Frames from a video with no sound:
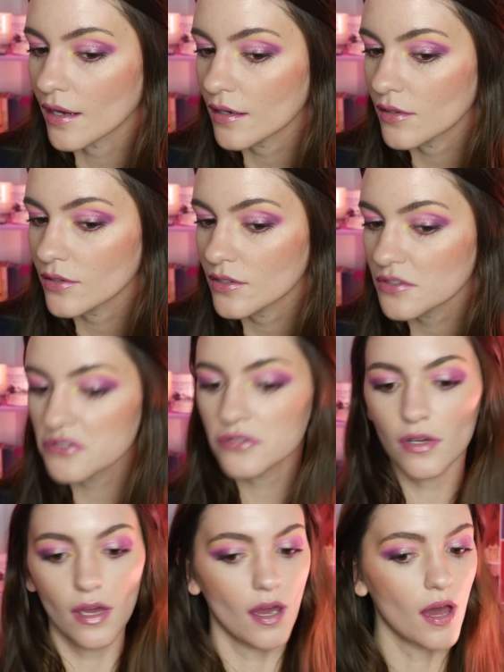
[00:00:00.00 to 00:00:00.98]
colors.
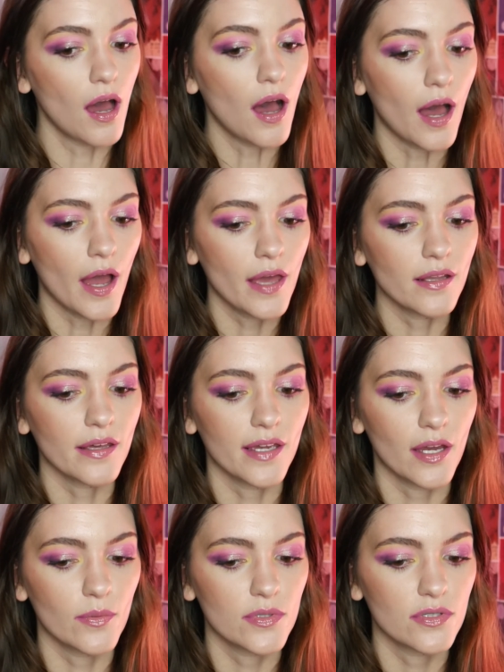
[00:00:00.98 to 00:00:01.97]
I like
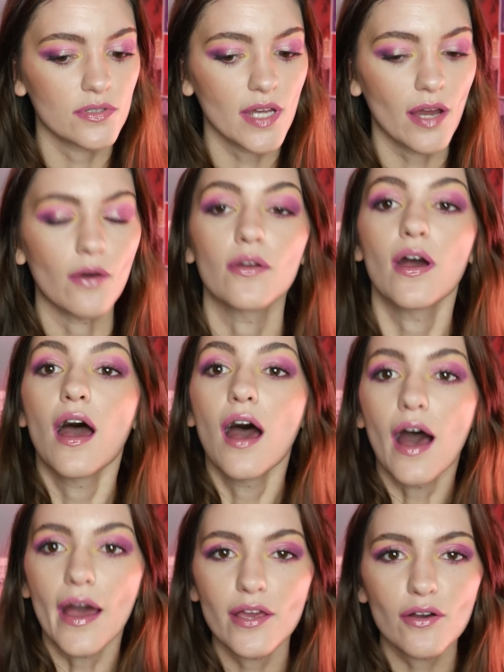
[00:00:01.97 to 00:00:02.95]
how it turned out.
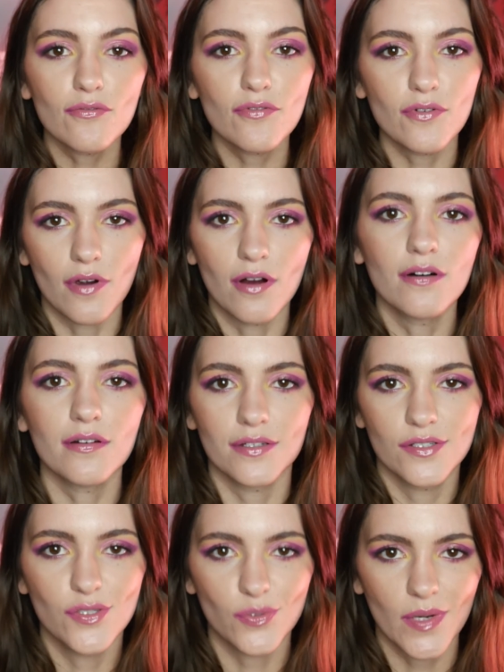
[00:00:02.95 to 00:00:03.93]
I overall
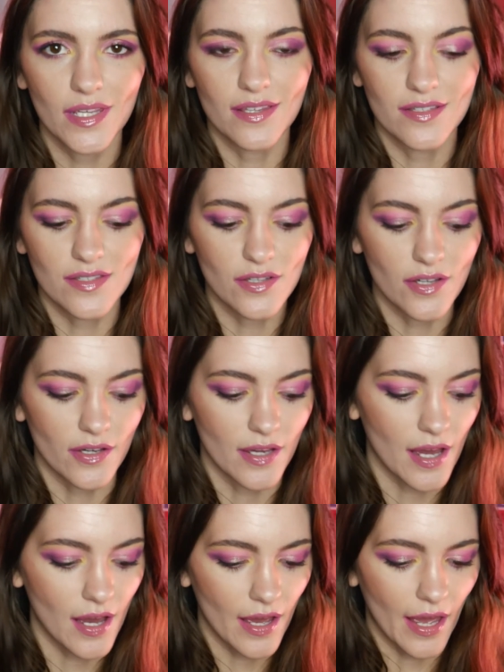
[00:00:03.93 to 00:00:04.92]
enjoyed this look.
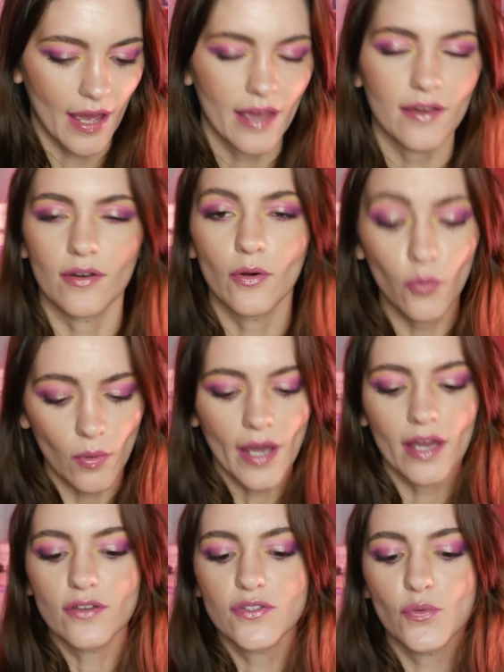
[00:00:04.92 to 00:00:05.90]
I
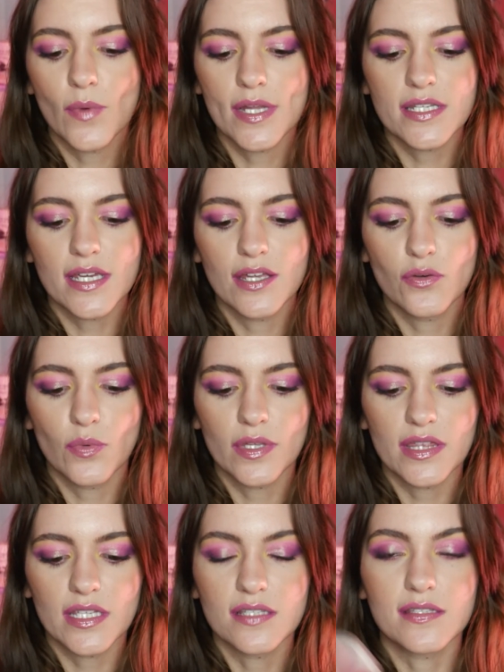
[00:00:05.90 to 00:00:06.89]
also went in
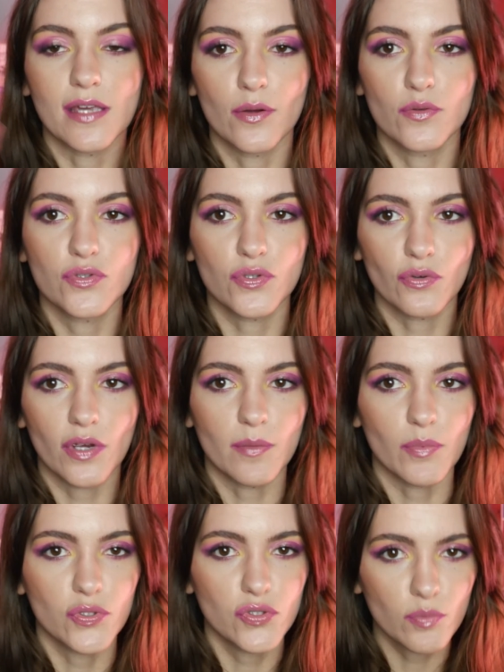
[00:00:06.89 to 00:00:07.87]
with the Sounds
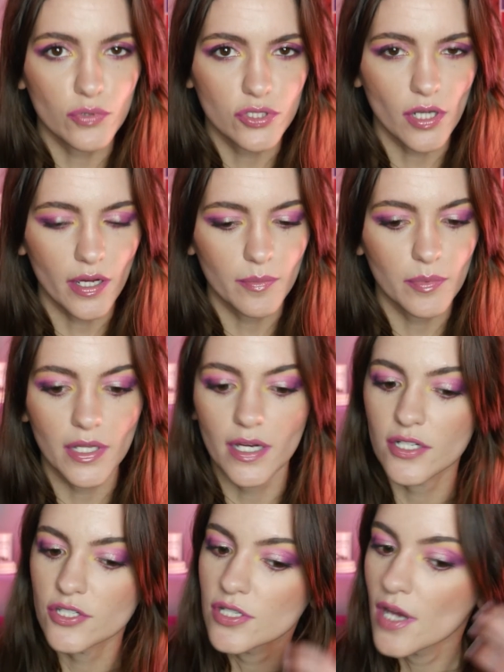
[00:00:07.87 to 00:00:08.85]
Grape Super Shock
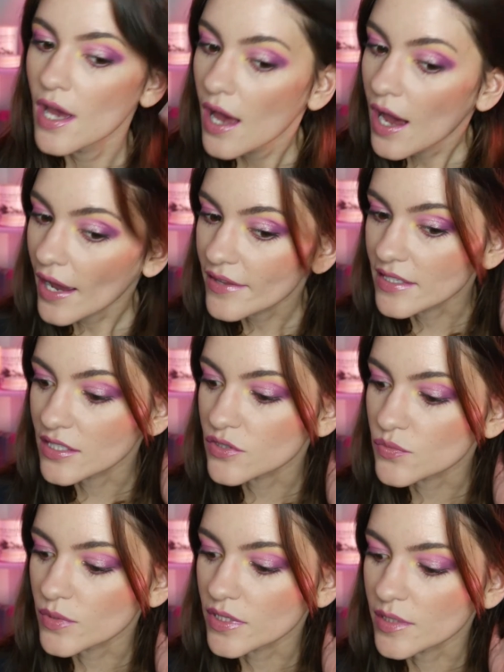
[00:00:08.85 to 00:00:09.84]
blush. I think
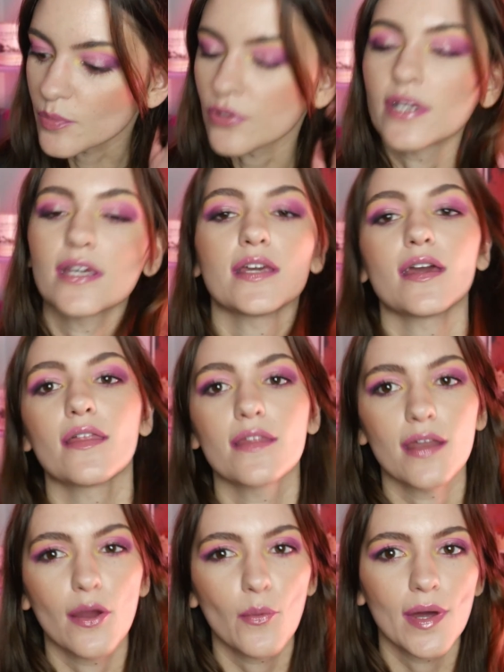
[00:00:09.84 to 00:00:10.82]
it's really pretty, and
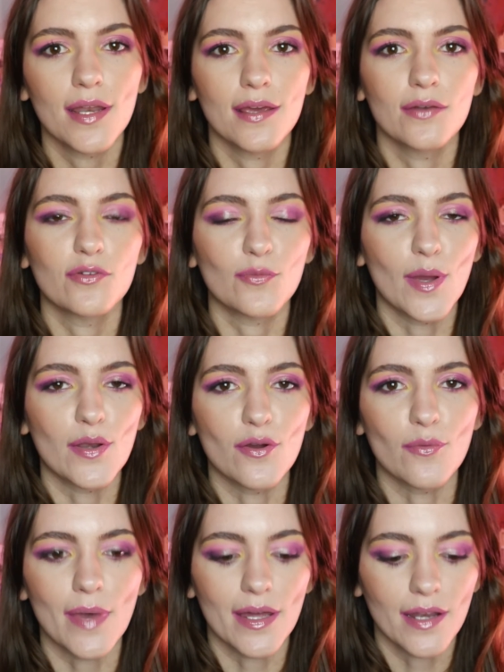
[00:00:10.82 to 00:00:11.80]
then I went in with my
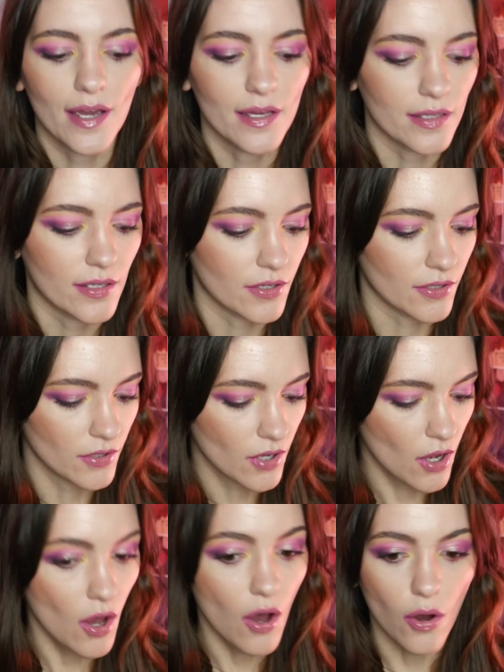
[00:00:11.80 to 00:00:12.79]
Nomad highlighter.
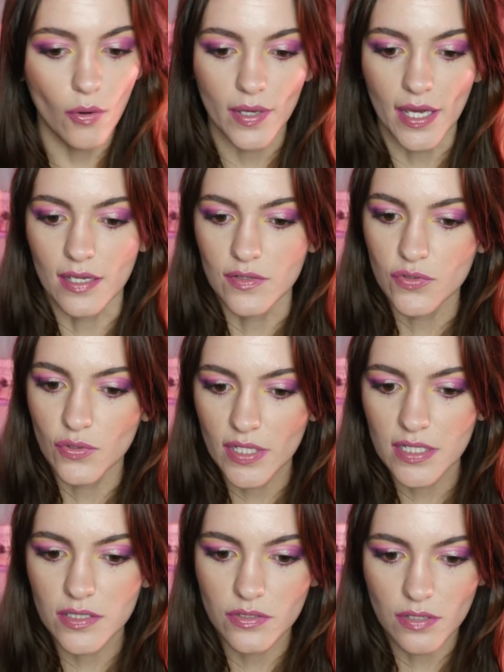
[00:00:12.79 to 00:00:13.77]
Okay, so
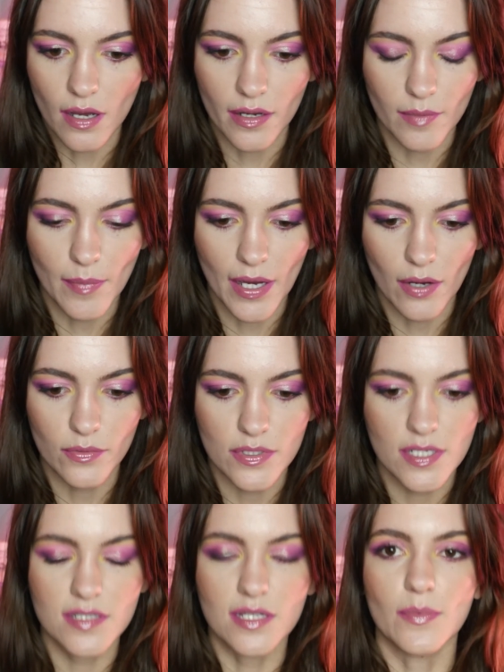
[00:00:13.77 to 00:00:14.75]
let's talk about
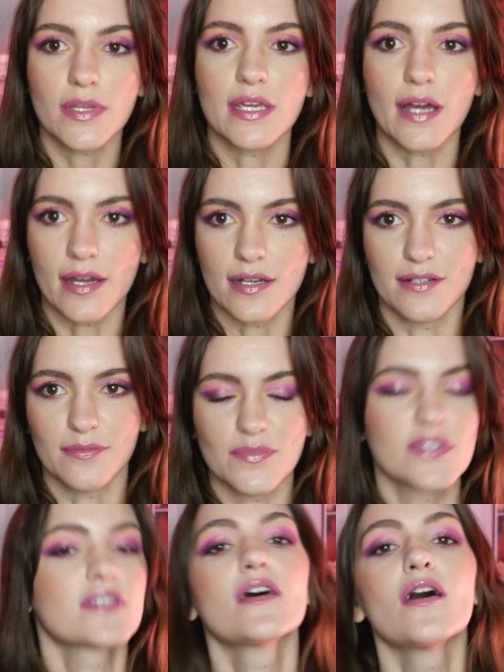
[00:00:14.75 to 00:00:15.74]
some of the
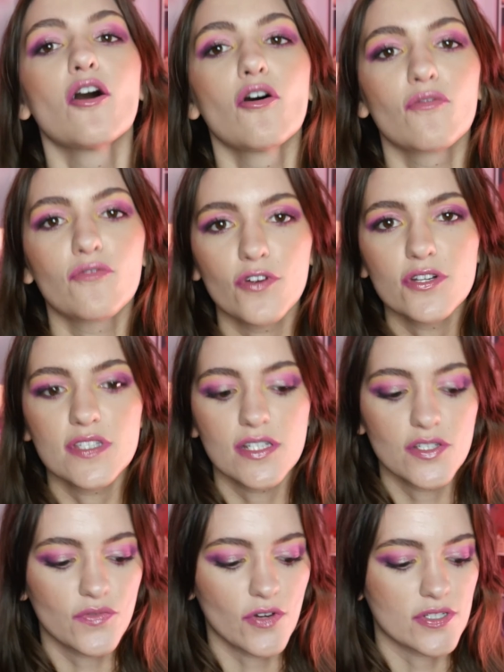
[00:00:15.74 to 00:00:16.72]
items. First
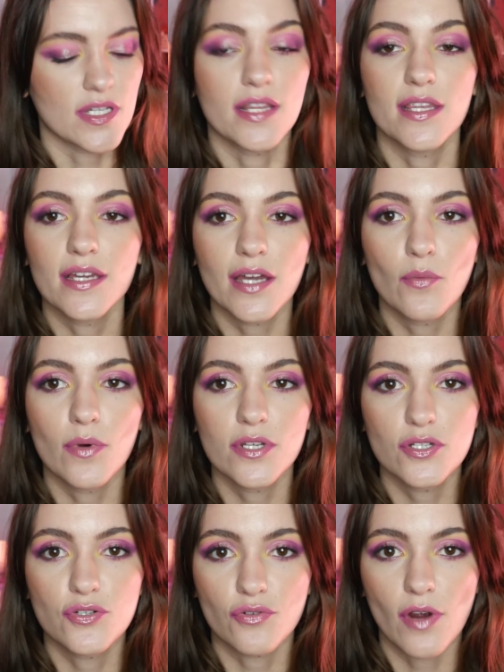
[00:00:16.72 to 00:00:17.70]
things first, I think I want
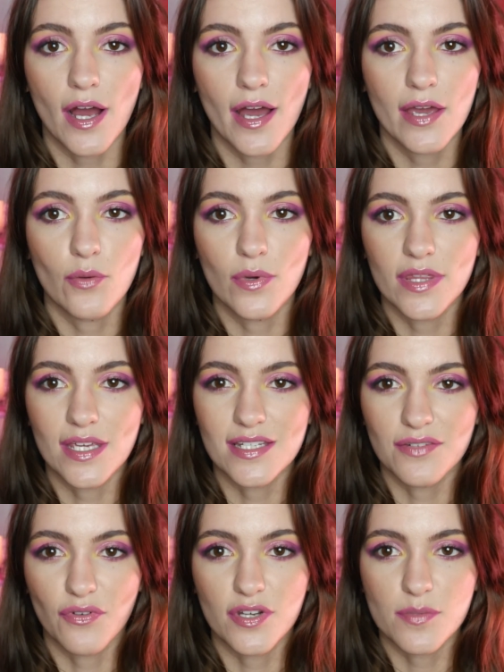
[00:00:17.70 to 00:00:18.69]
to try with a
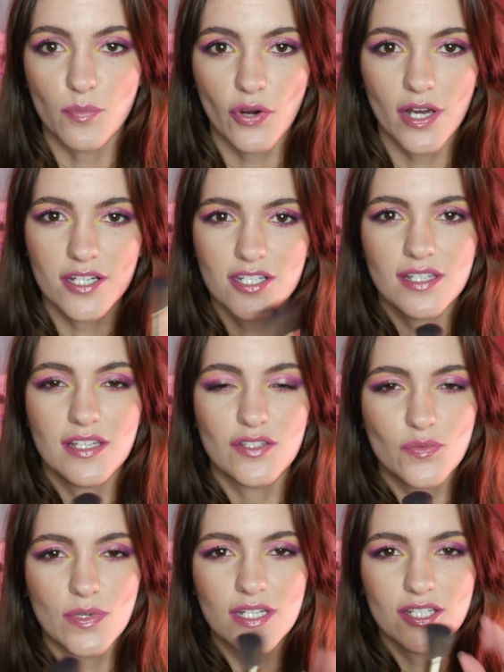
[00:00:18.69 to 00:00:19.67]
different brush.
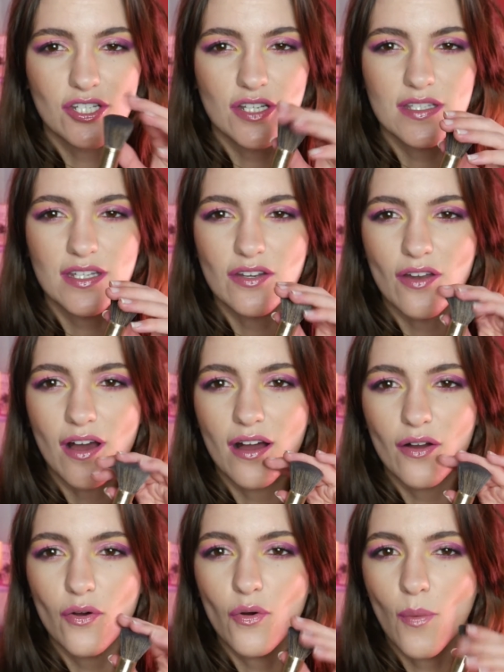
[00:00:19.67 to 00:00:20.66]
This one is just
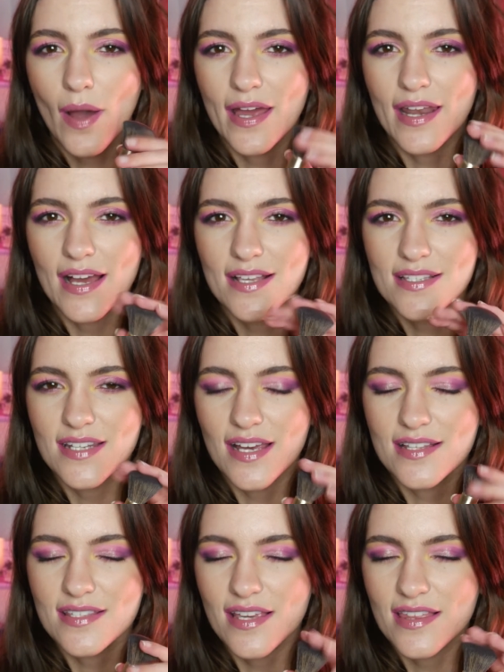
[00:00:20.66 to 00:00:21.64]
not quite as
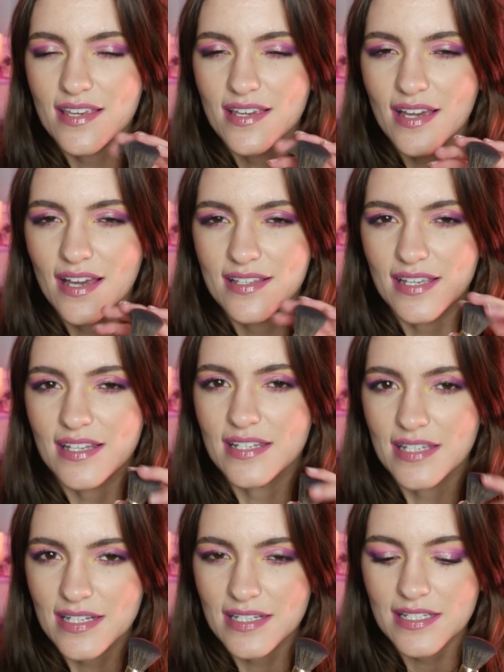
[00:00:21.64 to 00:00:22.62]
dense, I think, as I
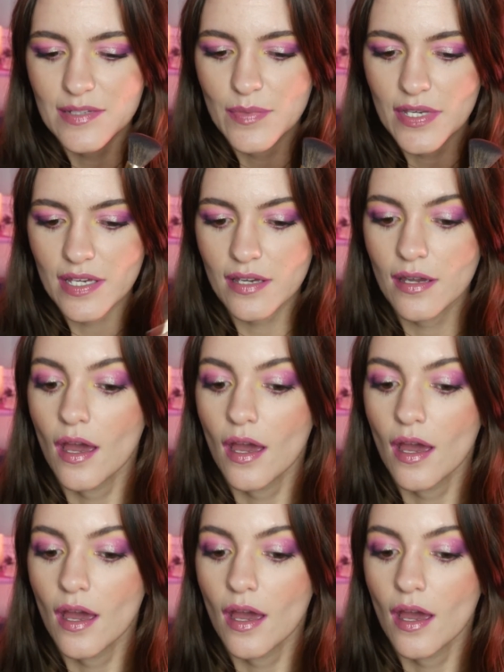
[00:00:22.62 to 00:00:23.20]
need it to be,